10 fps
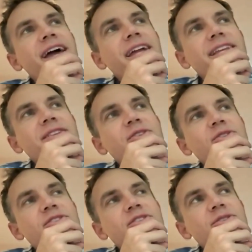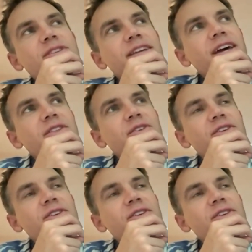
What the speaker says: And yet they're still together, you